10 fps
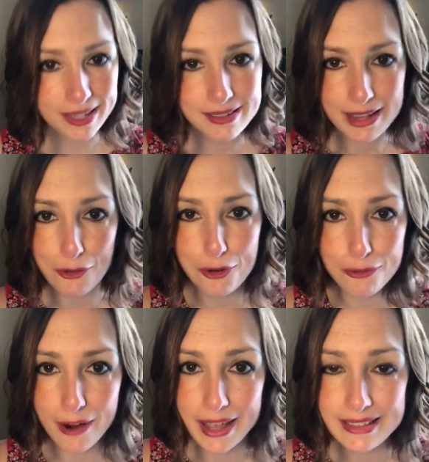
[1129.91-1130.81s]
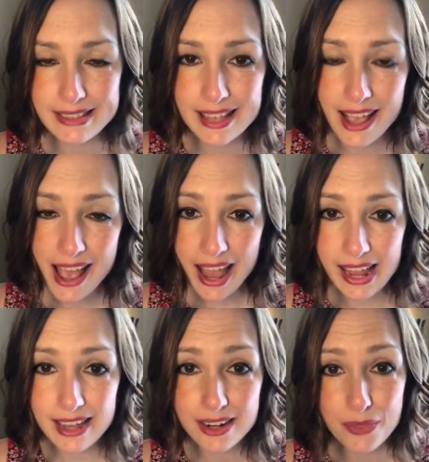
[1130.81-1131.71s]
tell your friends,
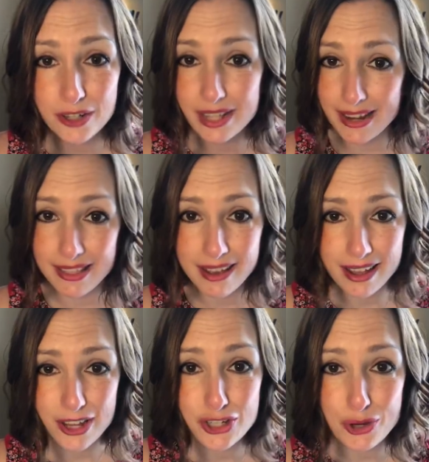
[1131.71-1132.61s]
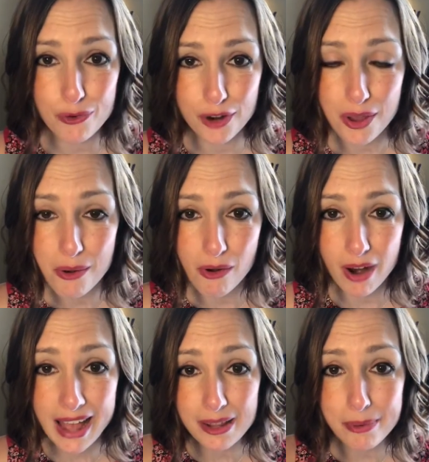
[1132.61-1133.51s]
and if there's anything I can do for you
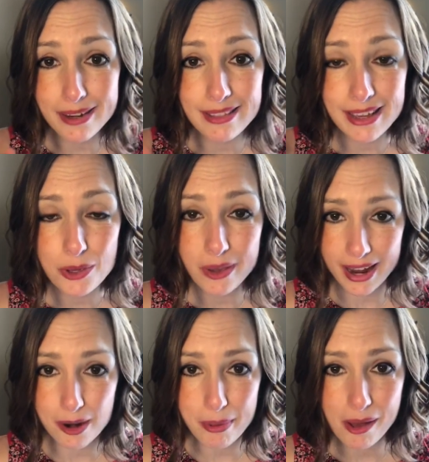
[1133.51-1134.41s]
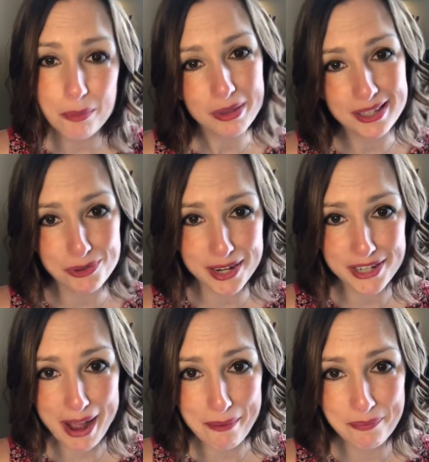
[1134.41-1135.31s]
or anybody that you care about, please
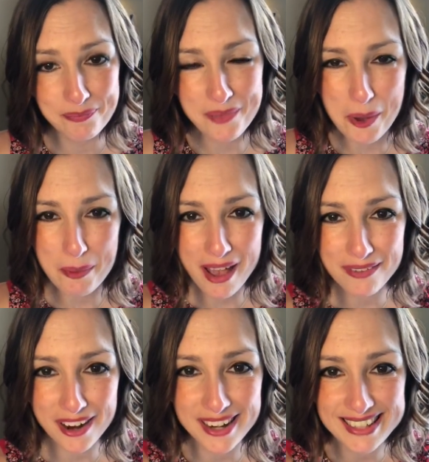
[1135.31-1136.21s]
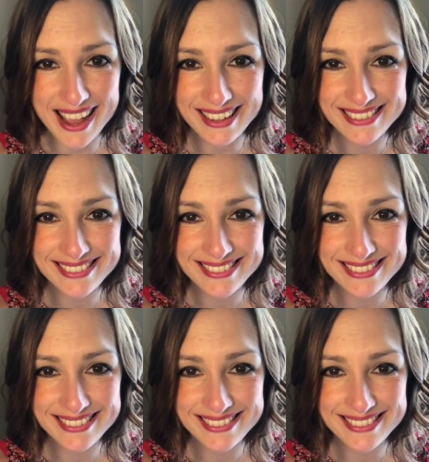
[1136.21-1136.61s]
reach out. Hope you have a great day.